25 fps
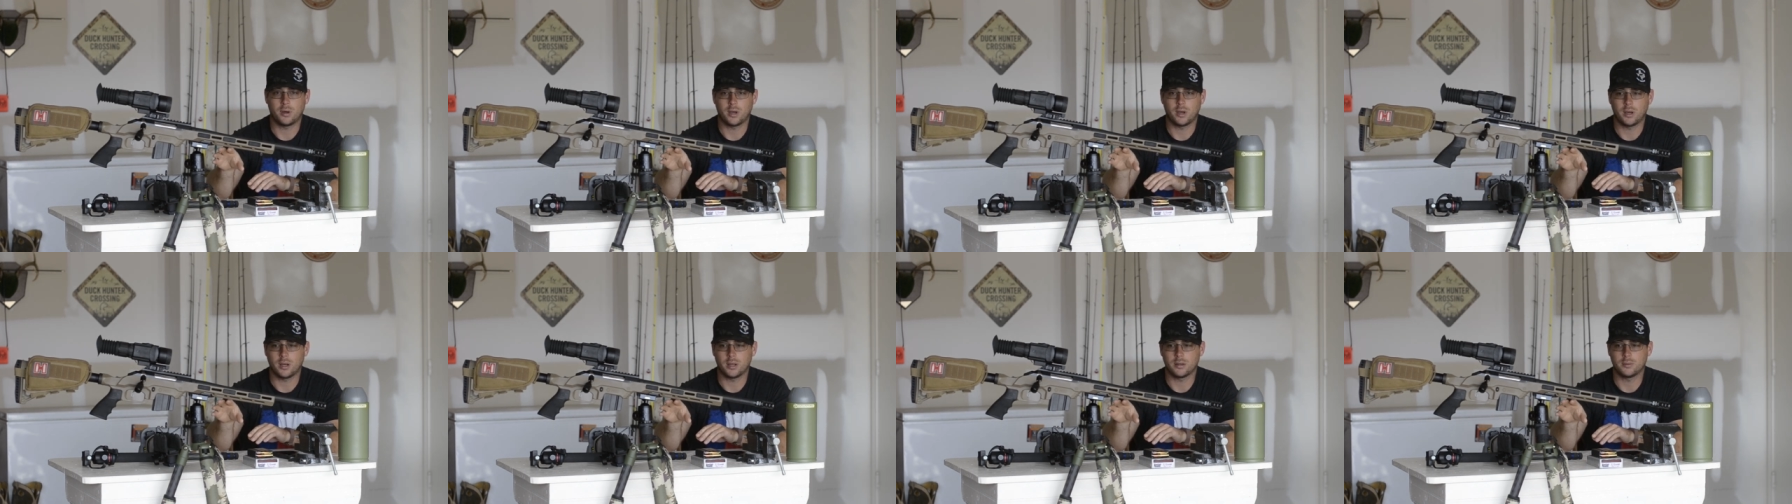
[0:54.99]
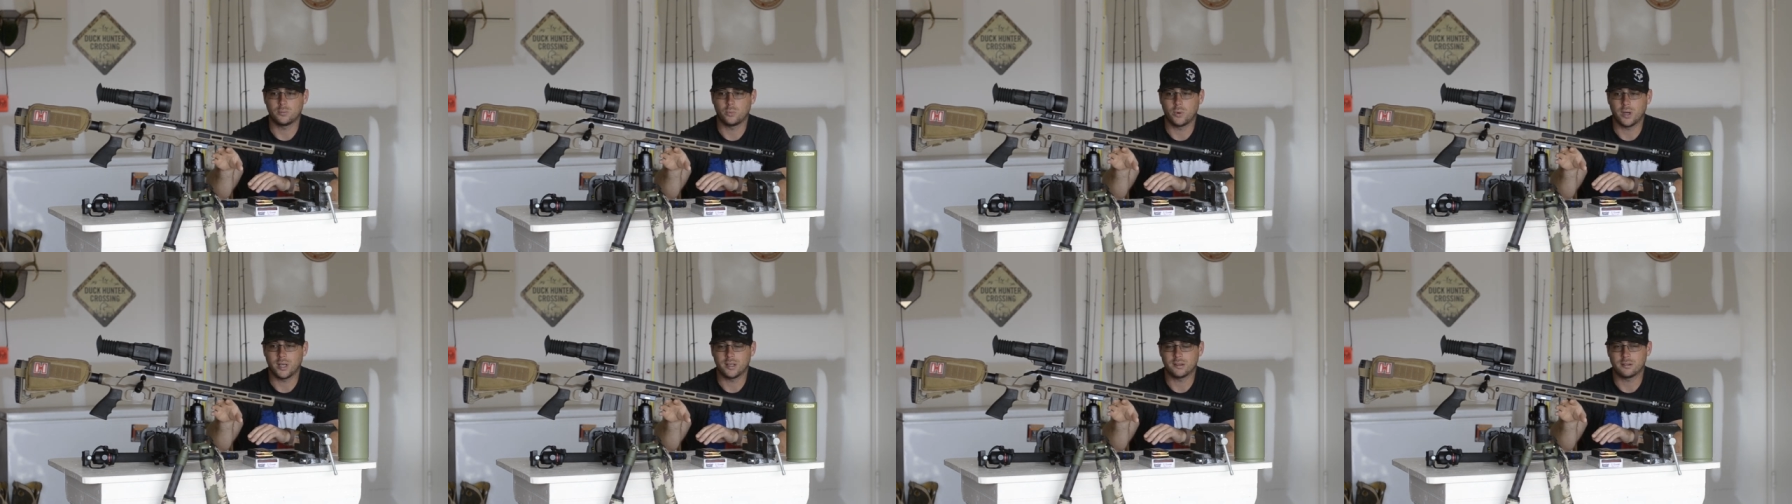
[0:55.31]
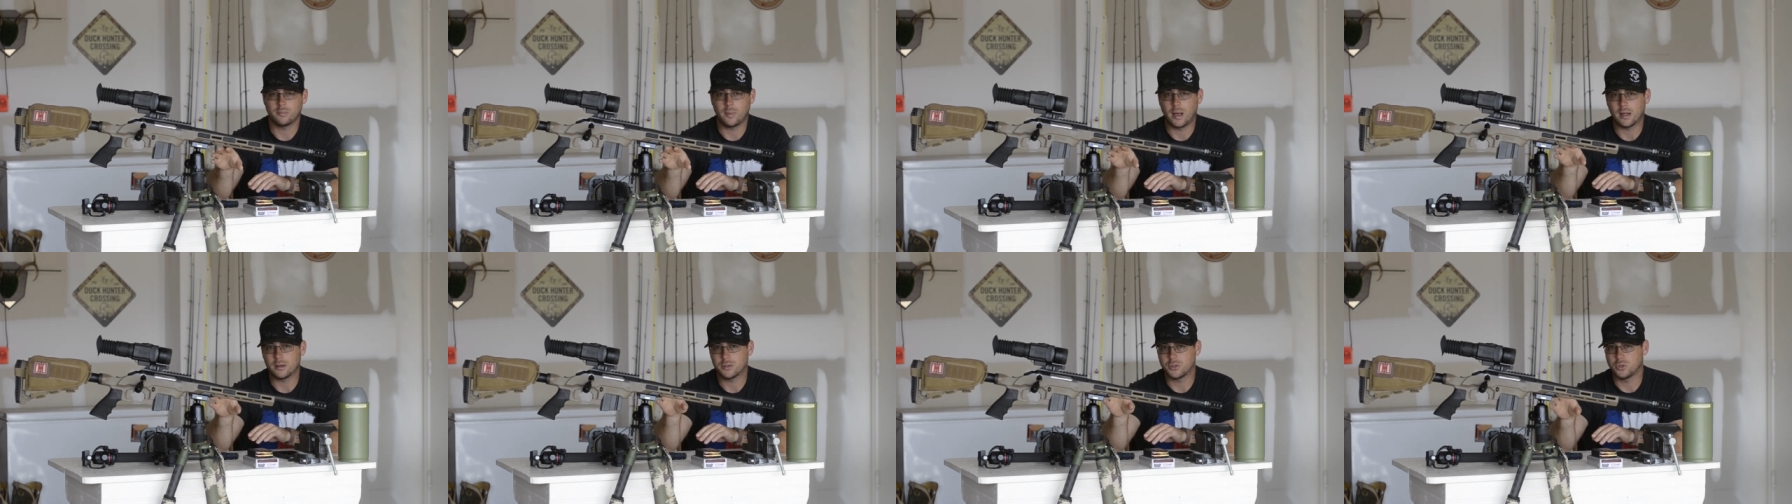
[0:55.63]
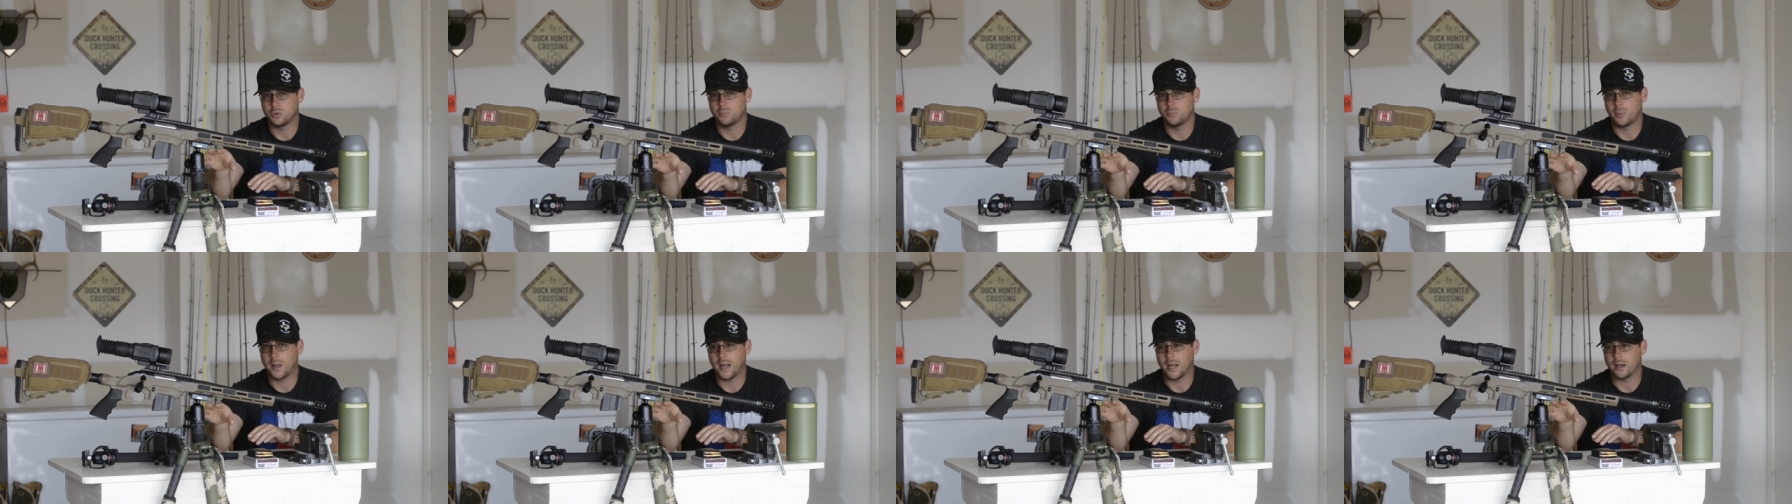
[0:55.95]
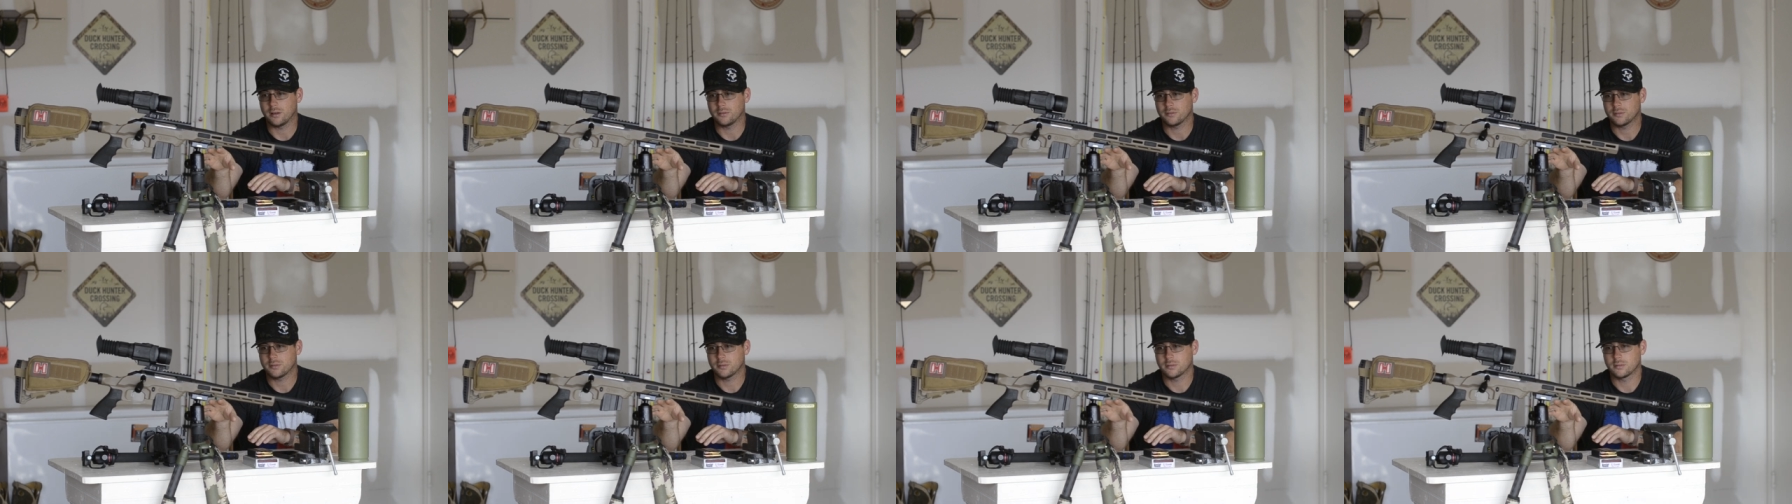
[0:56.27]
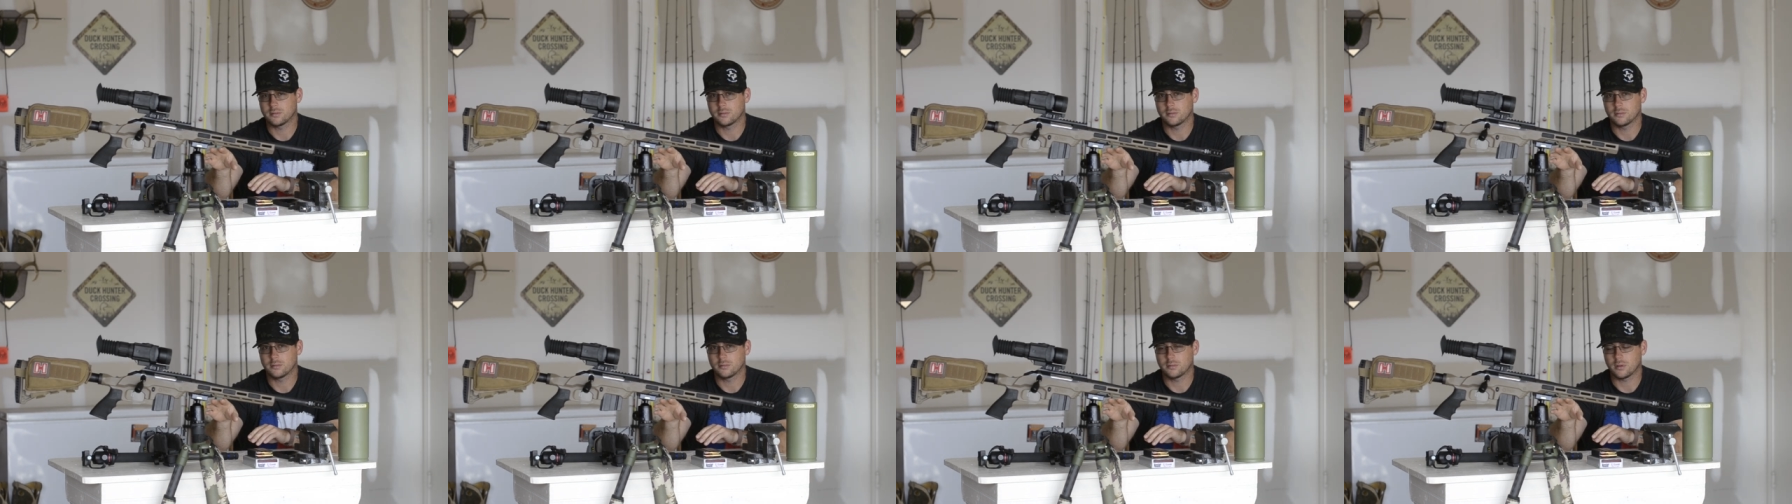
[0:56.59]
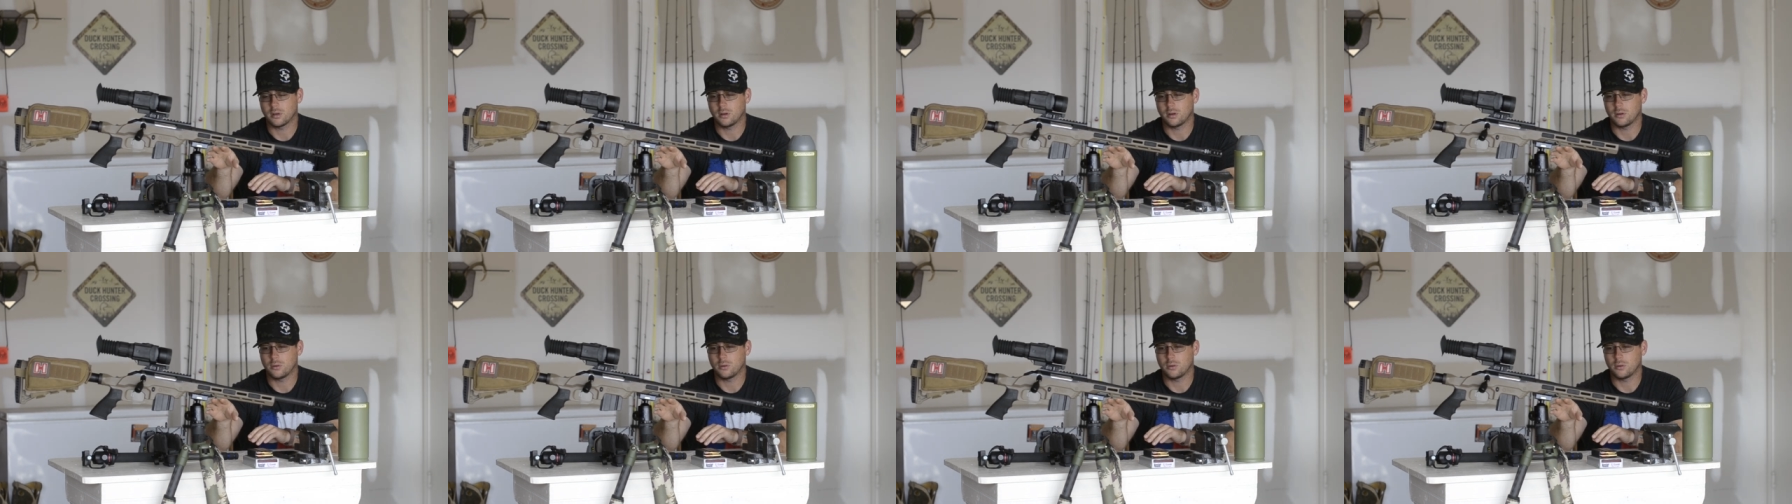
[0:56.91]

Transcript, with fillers: this tripod weighs about two pounds.